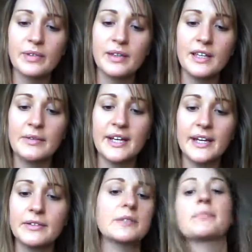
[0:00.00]
There we go,
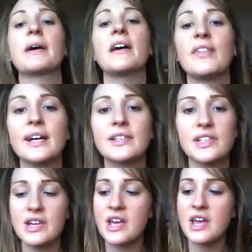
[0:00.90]
it's perfect.
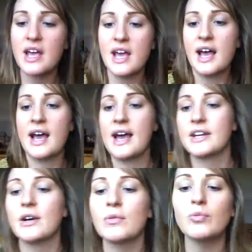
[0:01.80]
And
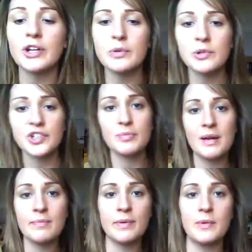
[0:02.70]
what you want to
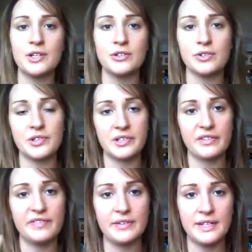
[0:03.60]
remember when you're using a
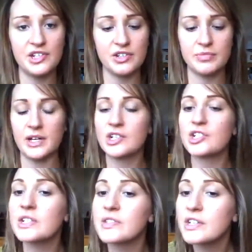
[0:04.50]
foundation brush
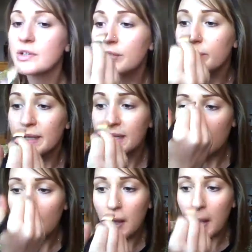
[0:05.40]
is that you want to be
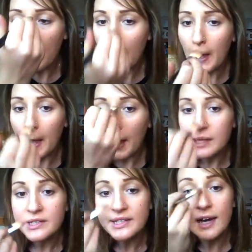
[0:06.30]

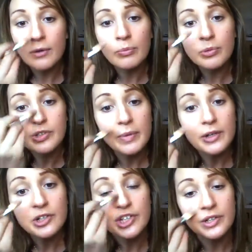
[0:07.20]
downward
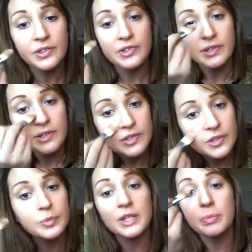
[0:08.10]
motions,
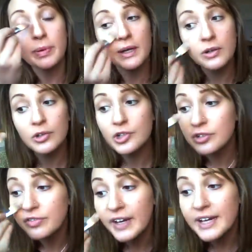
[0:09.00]
sweeping across
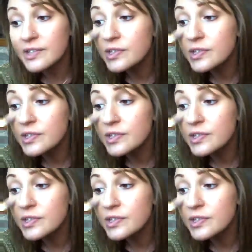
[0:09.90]
your face,